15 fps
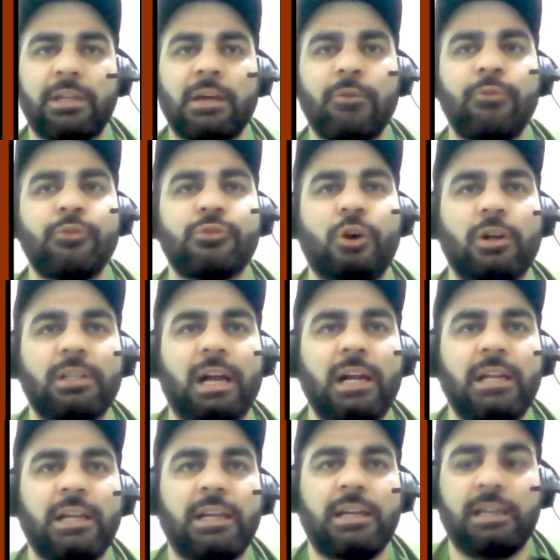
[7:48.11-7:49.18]
Now you saw
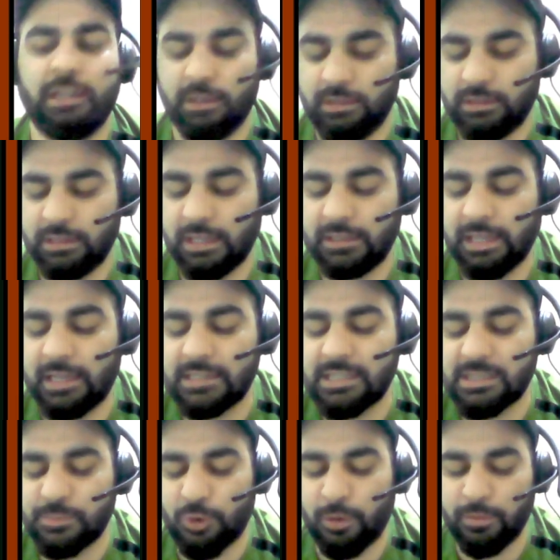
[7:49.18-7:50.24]
that there is
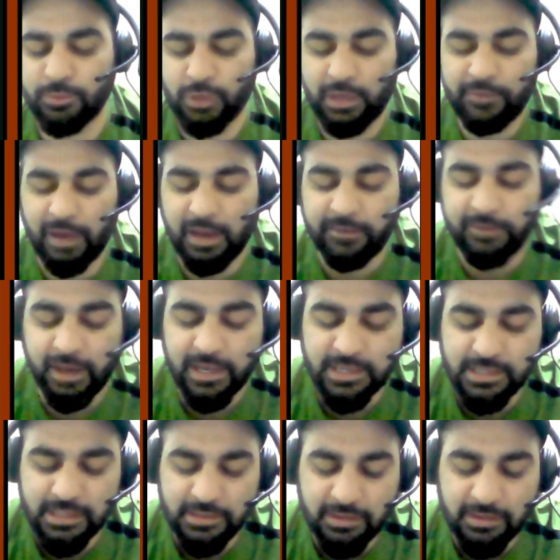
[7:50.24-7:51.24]
this problem. So if alpha is